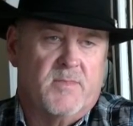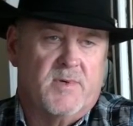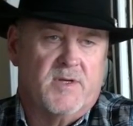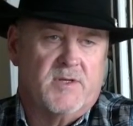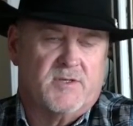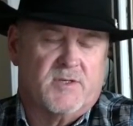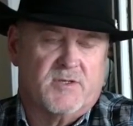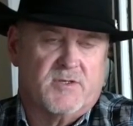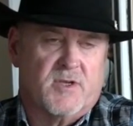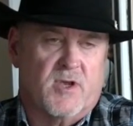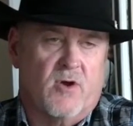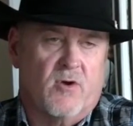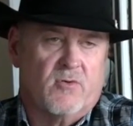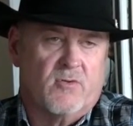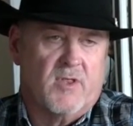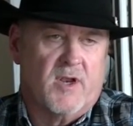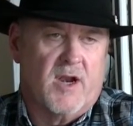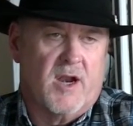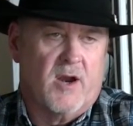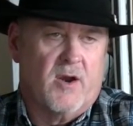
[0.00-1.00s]
is a
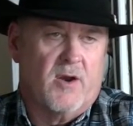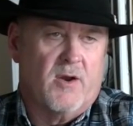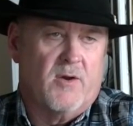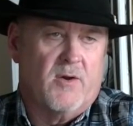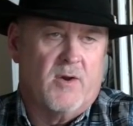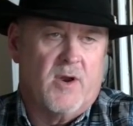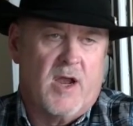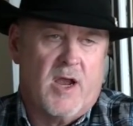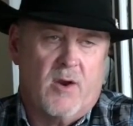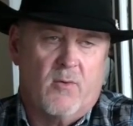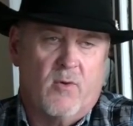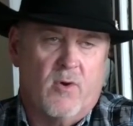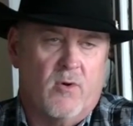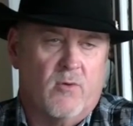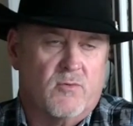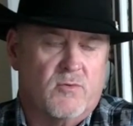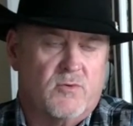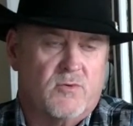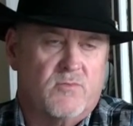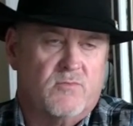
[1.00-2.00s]
song that I
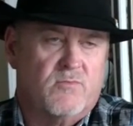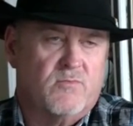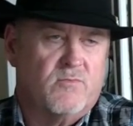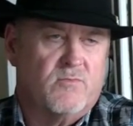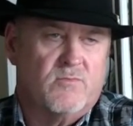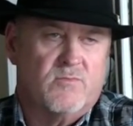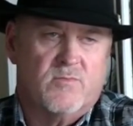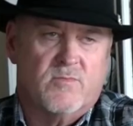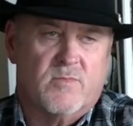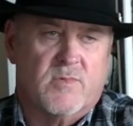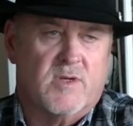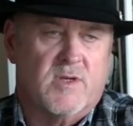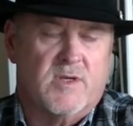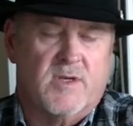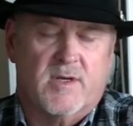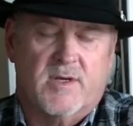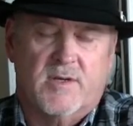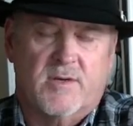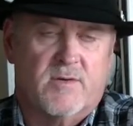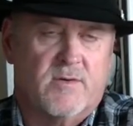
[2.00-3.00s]
wrote
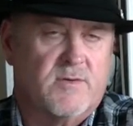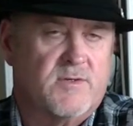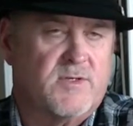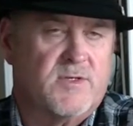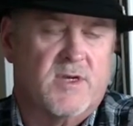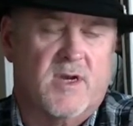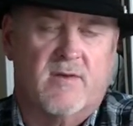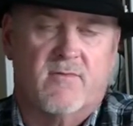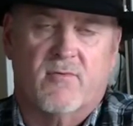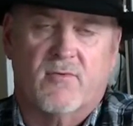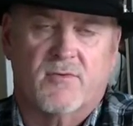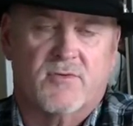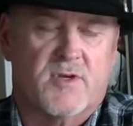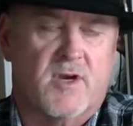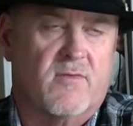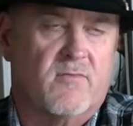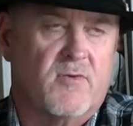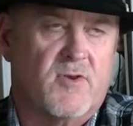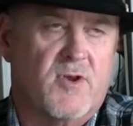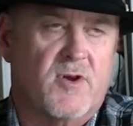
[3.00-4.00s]

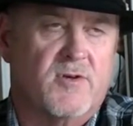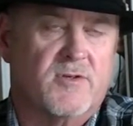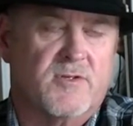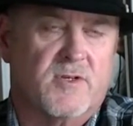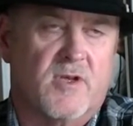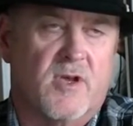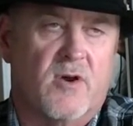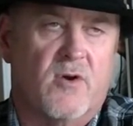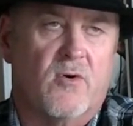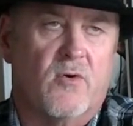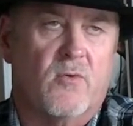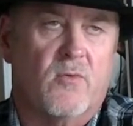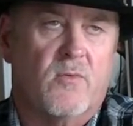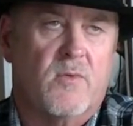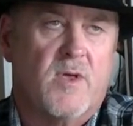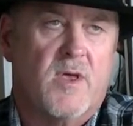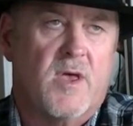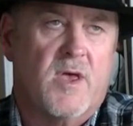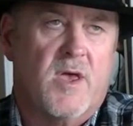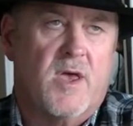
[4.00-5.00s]
several years ago.
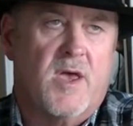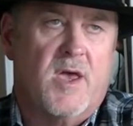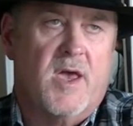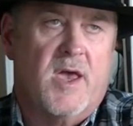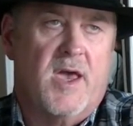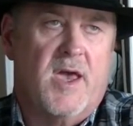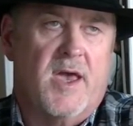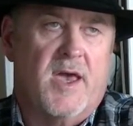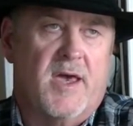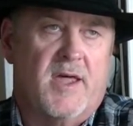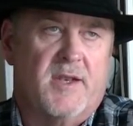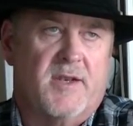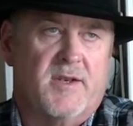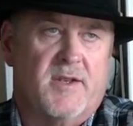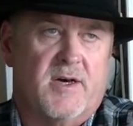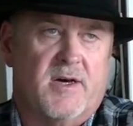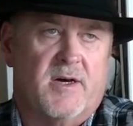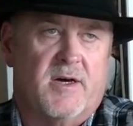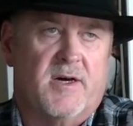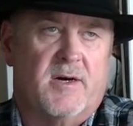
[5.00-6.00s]
And
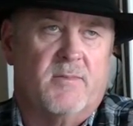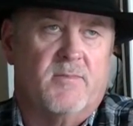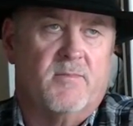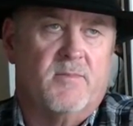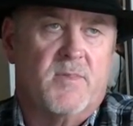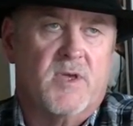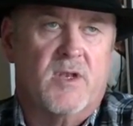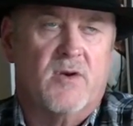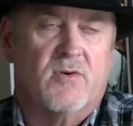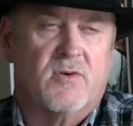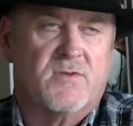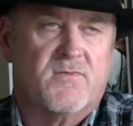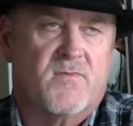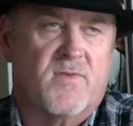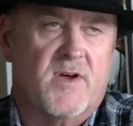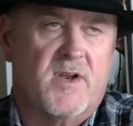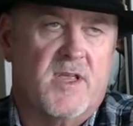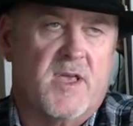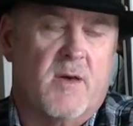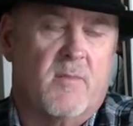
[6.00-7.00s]
you know, it's
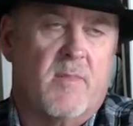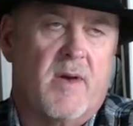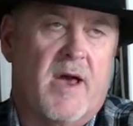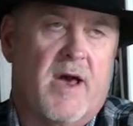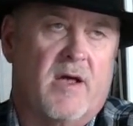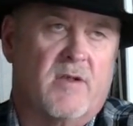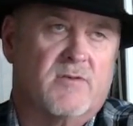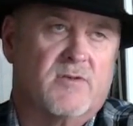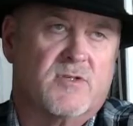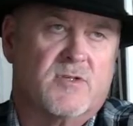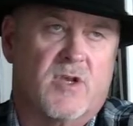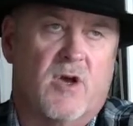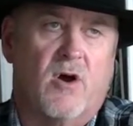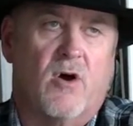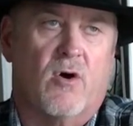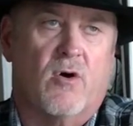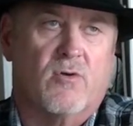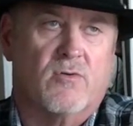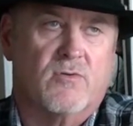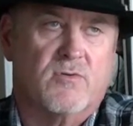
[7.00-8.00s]
funny about
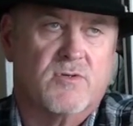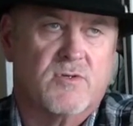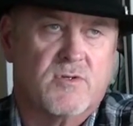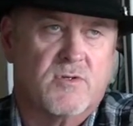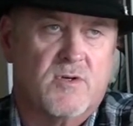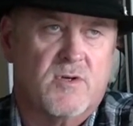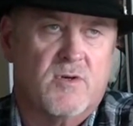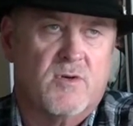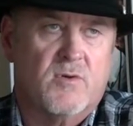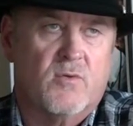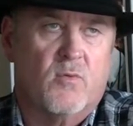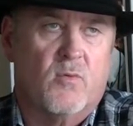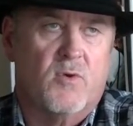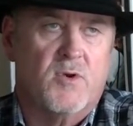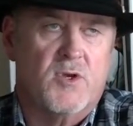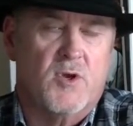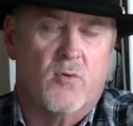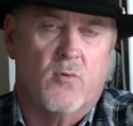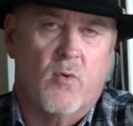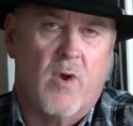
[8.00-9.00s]
songs
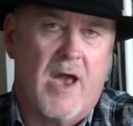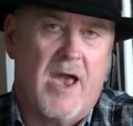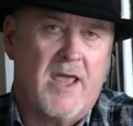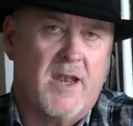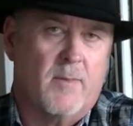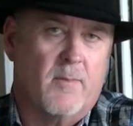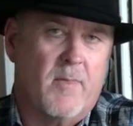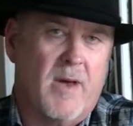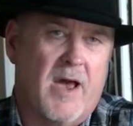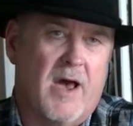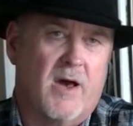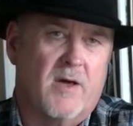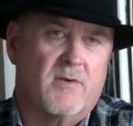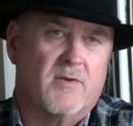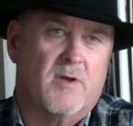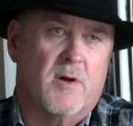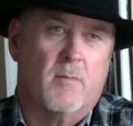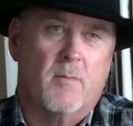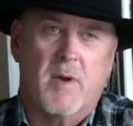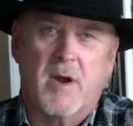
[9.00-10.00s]
when you write
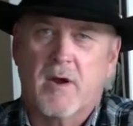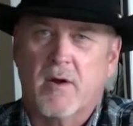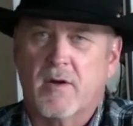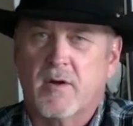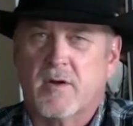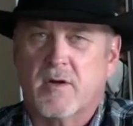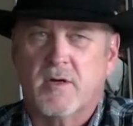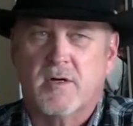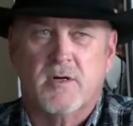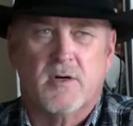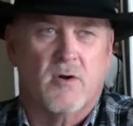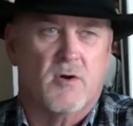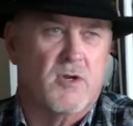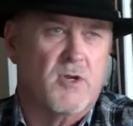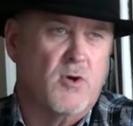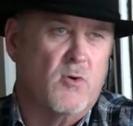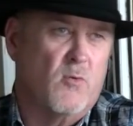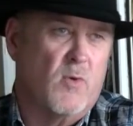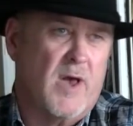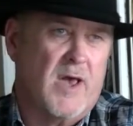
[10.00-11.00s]
about America or
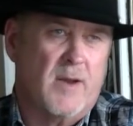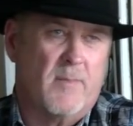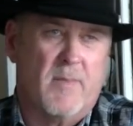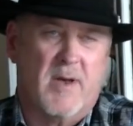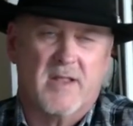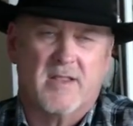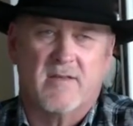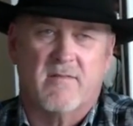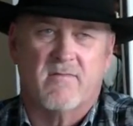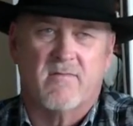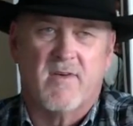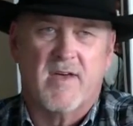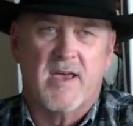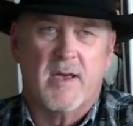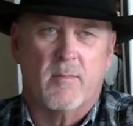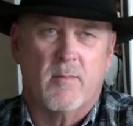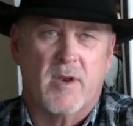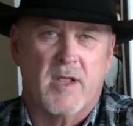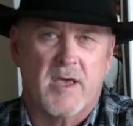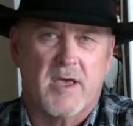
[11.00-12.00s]
you write about the
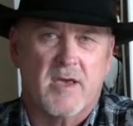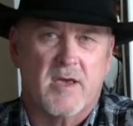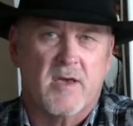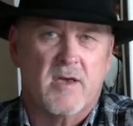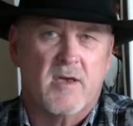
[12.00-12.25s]
family.